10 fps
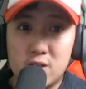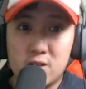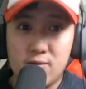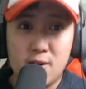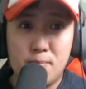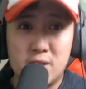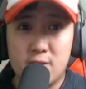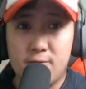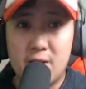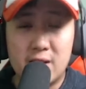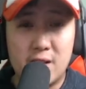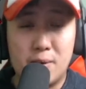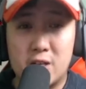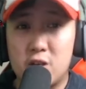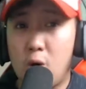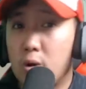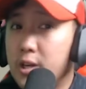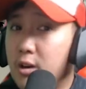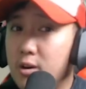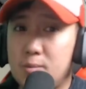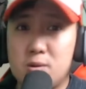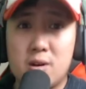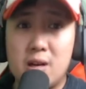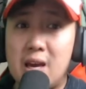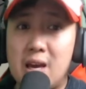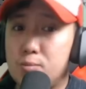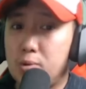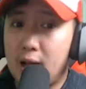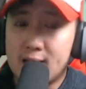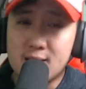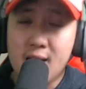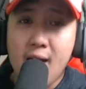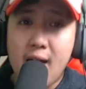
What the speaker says: She's very budget friendly because she only goes up to an EX plus,